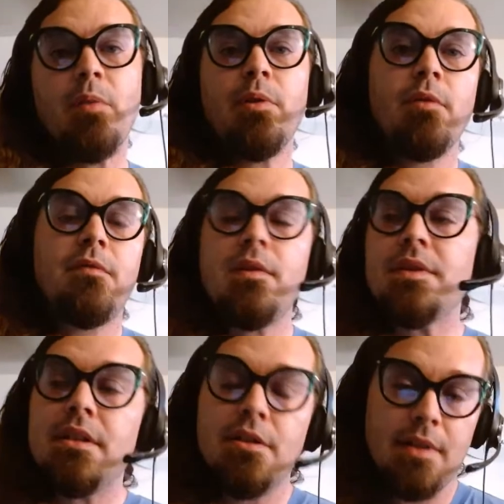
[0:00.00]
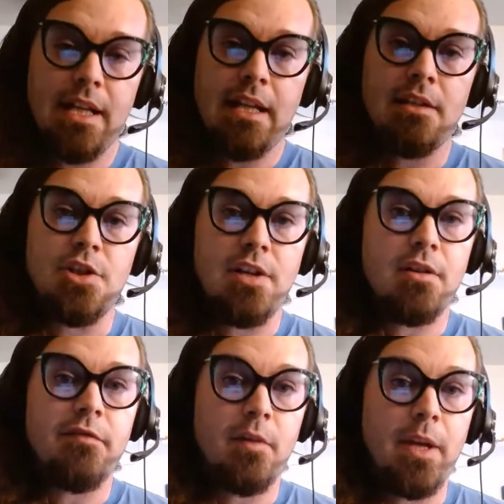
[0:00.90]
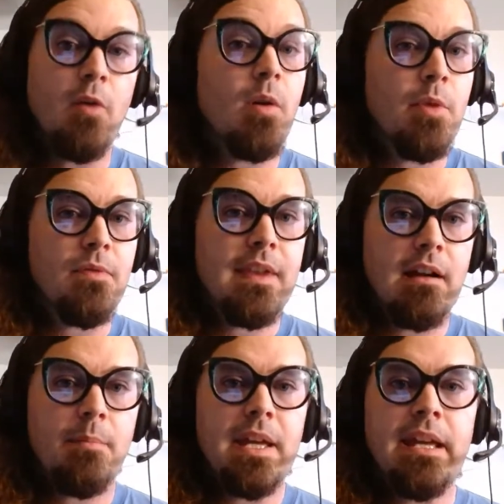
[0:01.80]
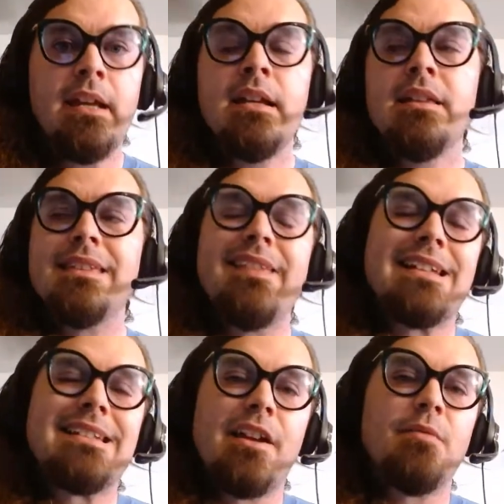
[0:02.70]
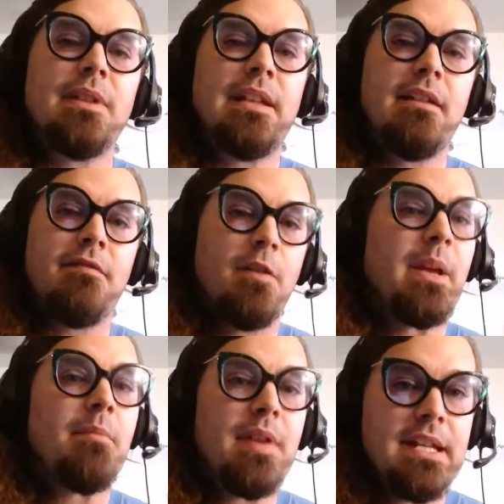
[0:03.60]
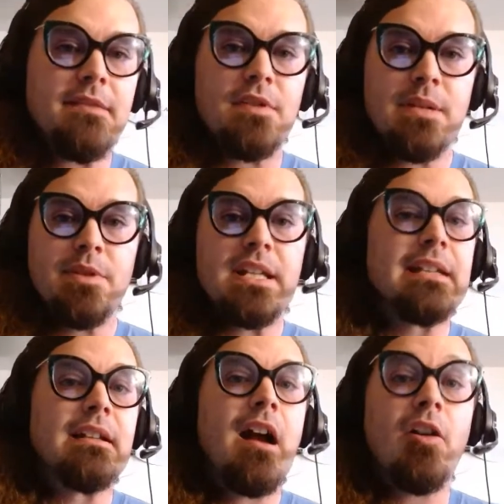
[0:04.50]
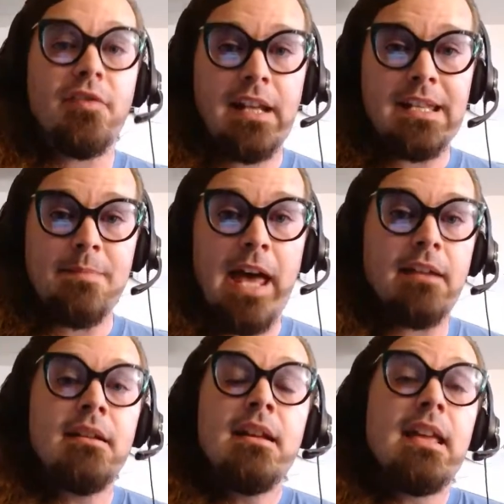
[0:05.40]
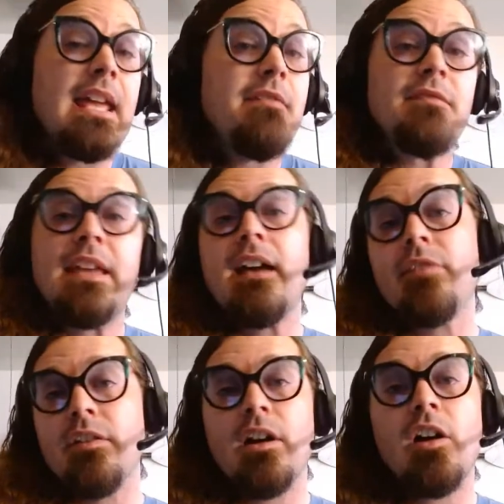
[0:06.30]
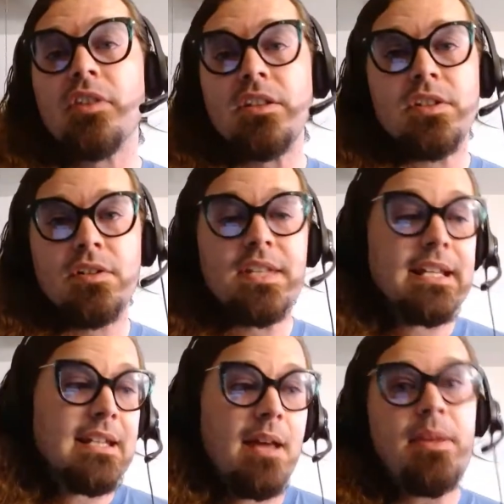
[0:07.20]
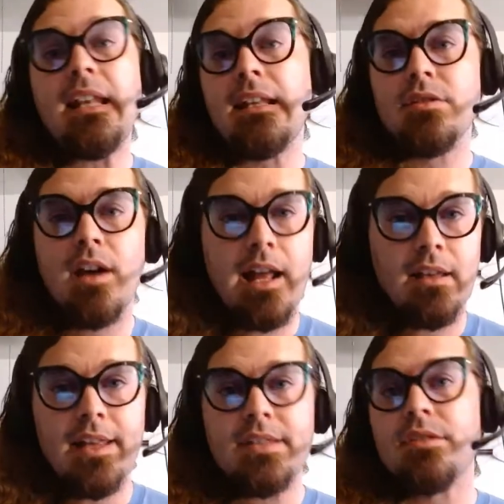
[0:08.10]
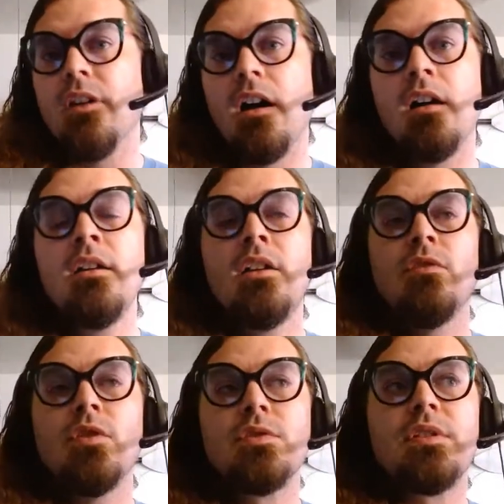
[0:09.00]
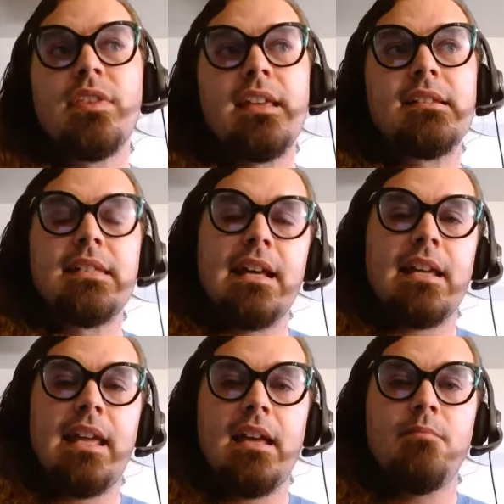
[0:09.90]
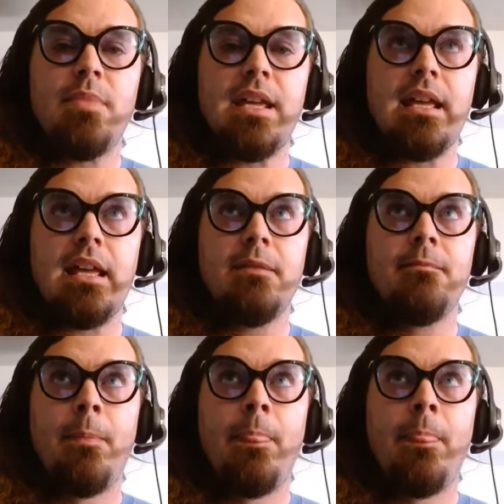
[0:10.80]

but we refuse to do any gender affirming hormone therapy, then that's not a really affirming place for someone to get their health needs met. Even if they have other health concerns like diabetes or high cholesterol, those are things that can be,